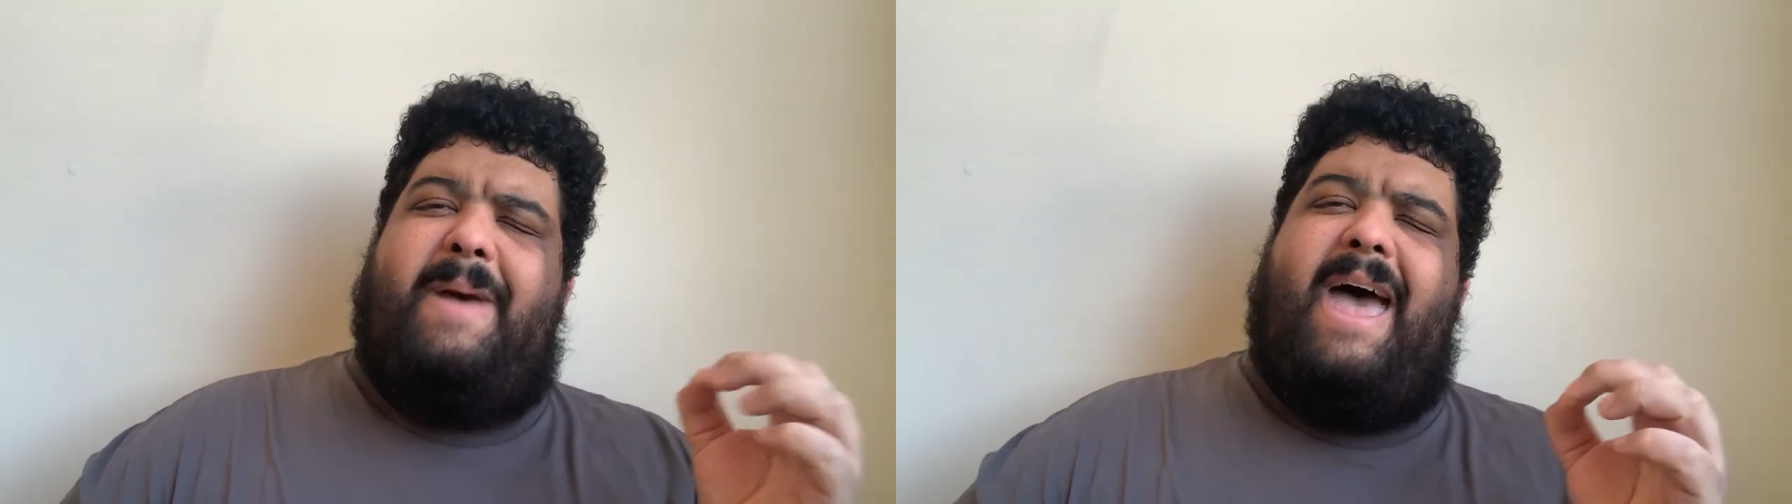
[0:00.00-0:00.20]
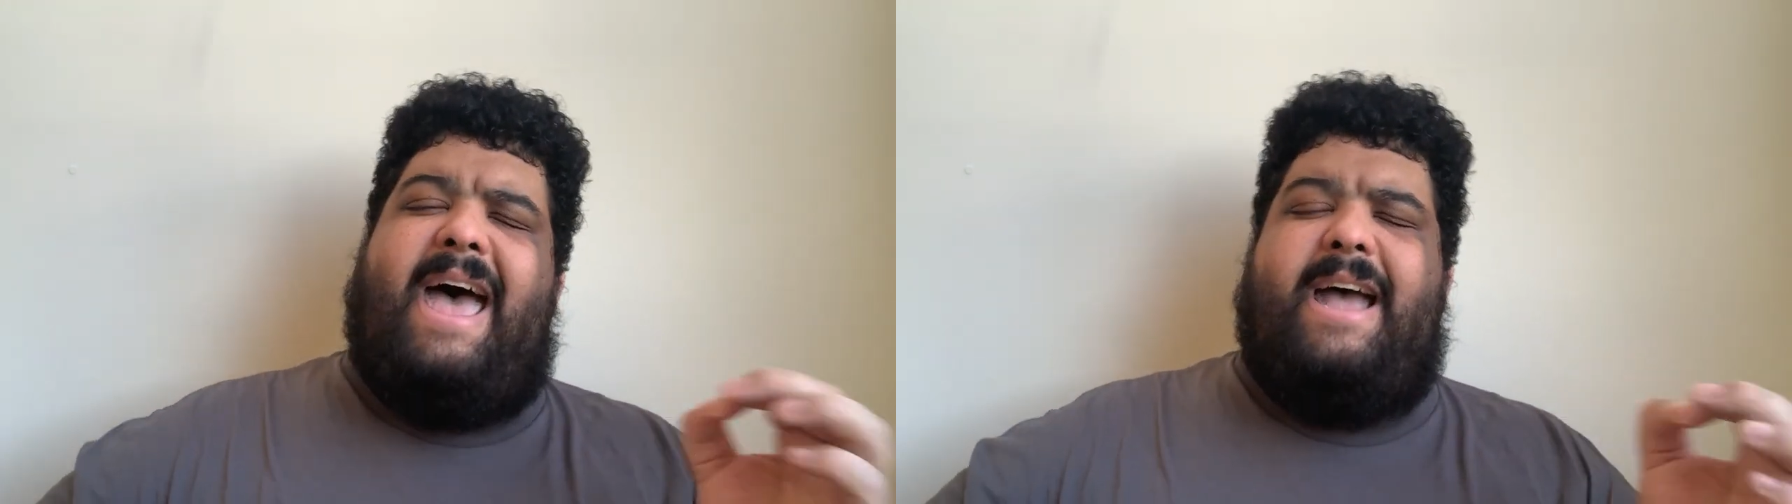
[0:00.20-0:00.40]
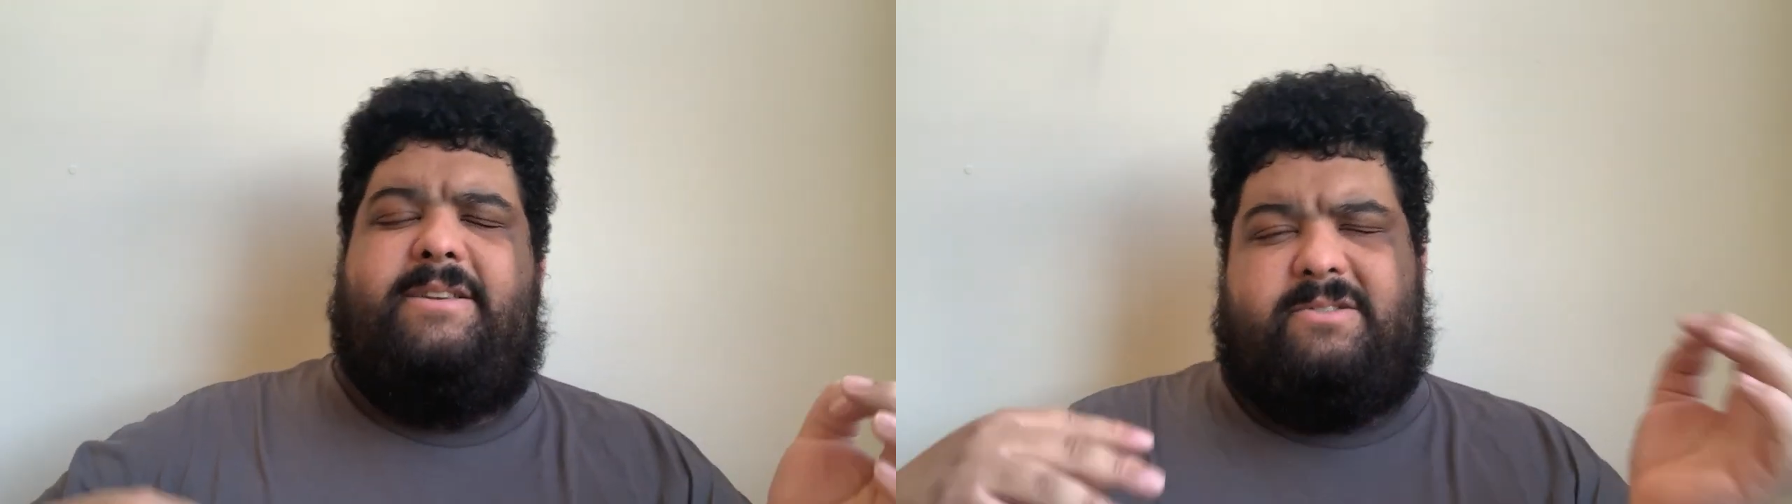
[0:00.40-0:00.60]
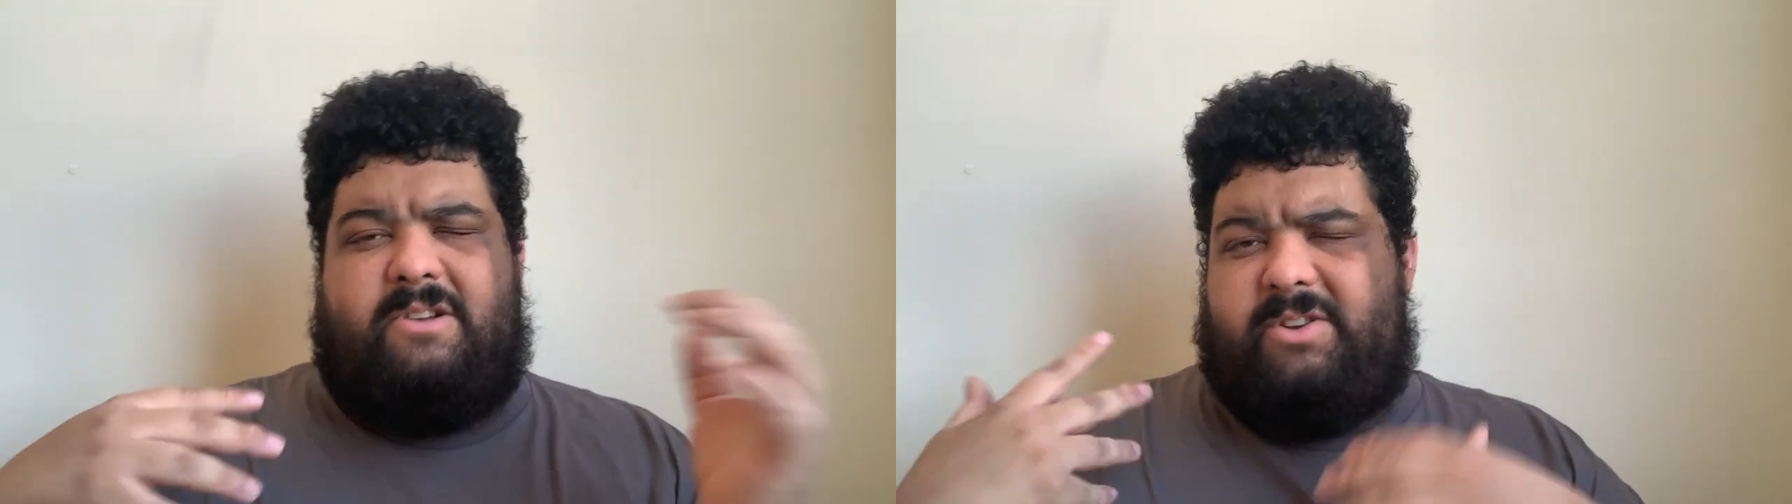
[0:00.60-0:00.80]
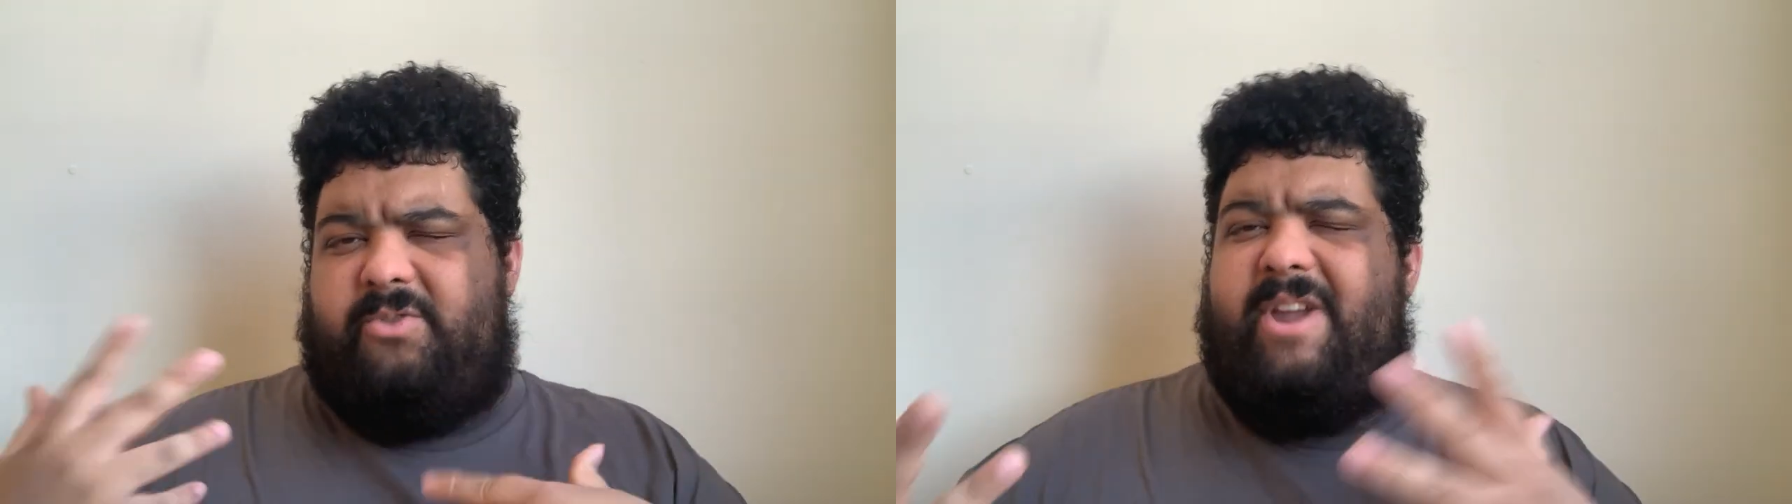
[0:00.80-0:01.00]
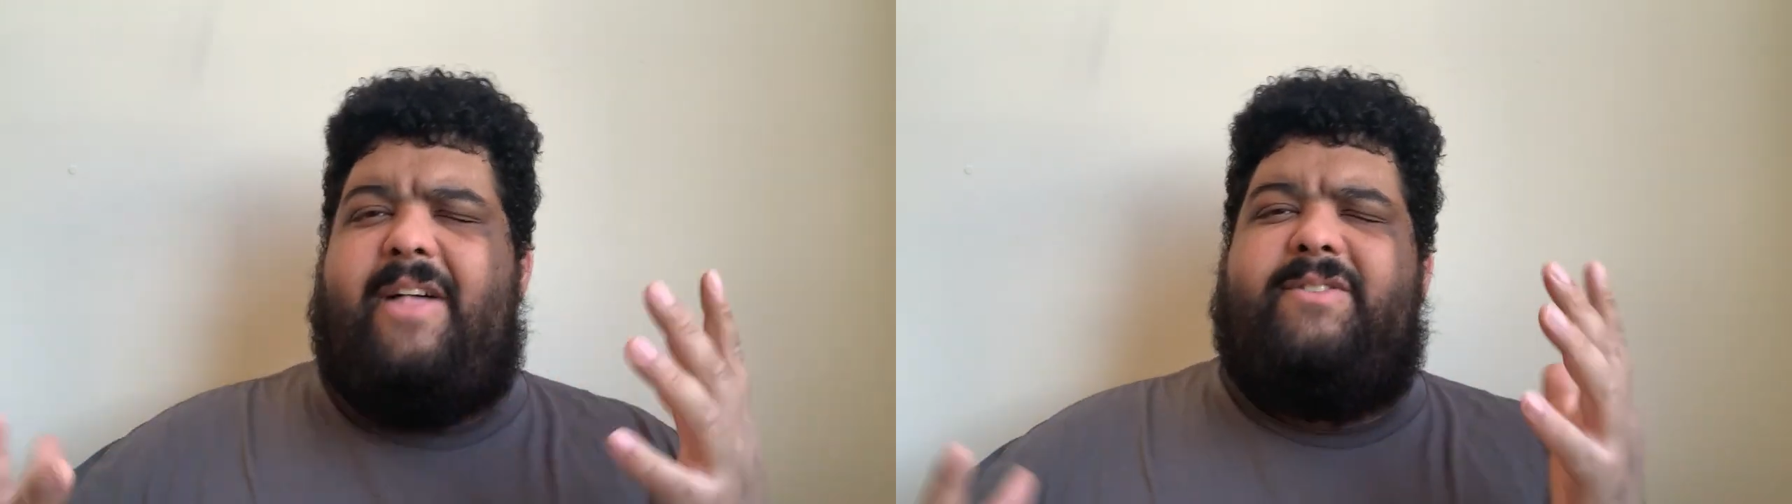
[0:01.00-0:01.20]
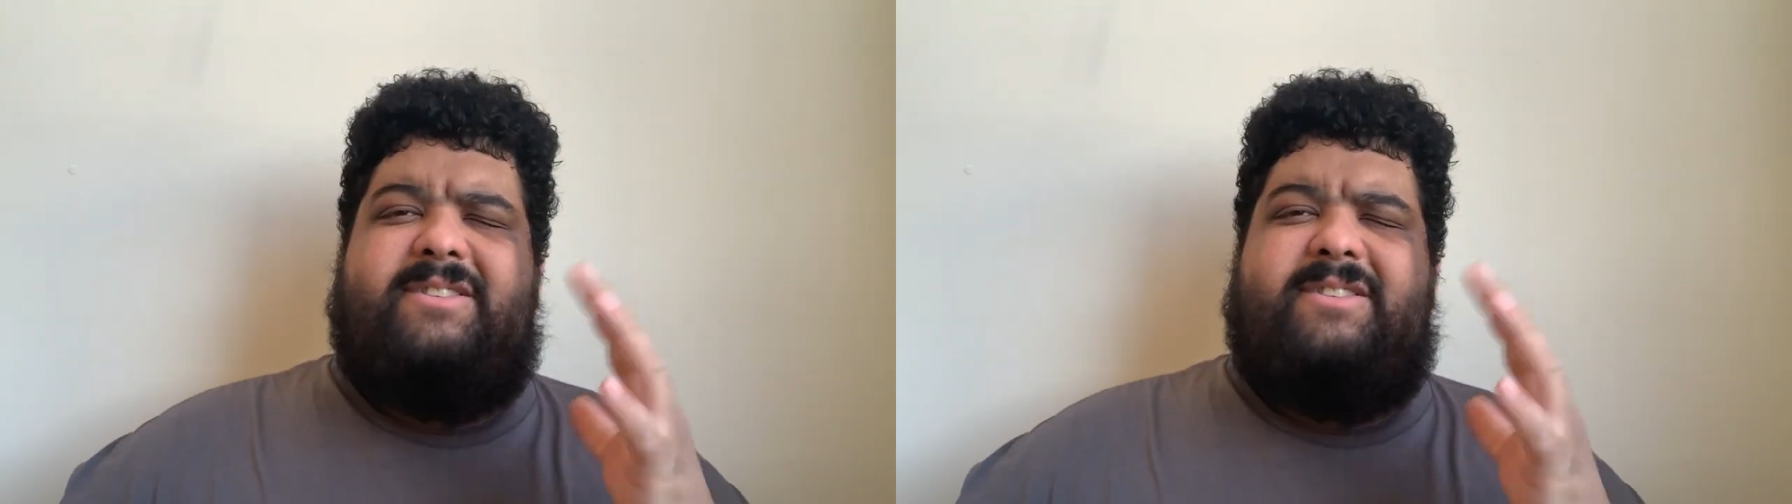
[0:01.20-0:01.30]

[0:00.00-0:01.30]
past or an alternate reality.